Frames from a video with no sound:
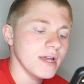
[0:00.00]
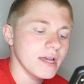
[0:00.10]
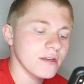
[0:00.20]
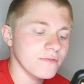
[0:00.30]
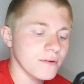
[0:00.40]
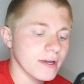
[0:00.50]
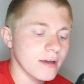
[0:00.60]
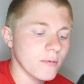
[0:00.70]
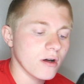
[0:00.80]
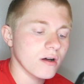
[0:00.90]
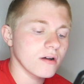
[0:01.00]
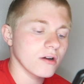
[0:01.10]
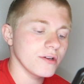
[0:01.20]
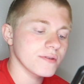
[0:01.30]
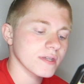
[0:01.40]
In a few a.m.
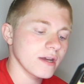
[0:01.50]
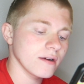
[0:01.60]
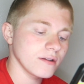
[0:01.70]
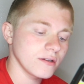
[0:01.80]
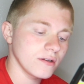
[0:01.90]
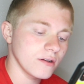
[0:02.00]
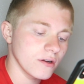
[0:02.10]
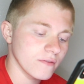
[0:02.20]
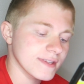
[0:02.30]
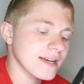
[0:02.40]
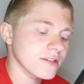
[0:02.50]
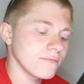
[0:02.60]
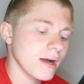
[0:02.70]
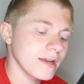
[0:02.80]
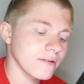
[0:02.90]
Are you scared? Nervous, actually.
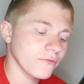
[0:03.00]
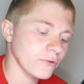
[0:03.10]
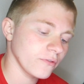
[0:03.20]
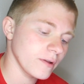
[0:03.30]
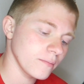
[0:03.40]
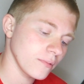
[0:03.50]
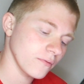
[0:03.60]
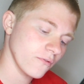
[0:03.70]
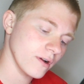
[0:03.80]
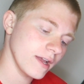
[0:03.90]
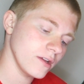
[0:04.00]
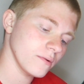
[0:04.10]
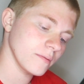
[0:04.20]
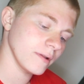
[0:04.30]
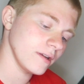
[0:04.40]
Why? You never flown a plane before? Hey, you
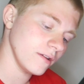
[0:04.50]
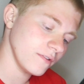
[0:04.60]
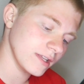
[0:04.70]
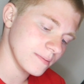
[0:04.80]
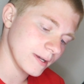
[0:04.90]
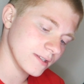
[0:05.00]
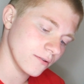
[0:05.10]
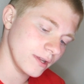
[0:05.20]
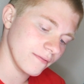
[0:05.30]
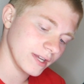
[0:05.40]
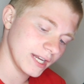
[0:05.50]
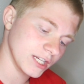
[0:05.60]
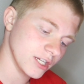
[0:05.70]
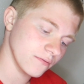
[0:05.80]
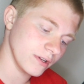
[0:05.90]
on the plane? If you get to Mexico and you have a
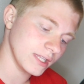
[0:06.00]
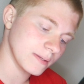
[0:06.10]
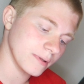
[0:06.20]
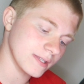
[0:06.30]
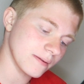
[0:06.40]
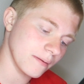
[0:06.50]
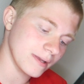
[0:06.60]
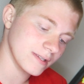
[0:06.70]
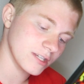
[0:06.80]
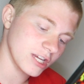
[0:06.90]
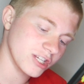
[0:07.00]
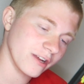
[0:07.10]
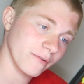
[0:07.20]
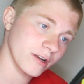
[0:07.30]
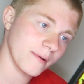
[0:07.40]
connection, read this, please send me a message. #
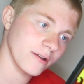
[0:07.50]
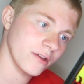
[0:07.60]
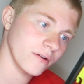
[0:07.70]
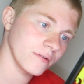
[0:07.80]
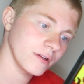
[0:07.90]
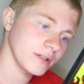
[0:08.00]
worried about you.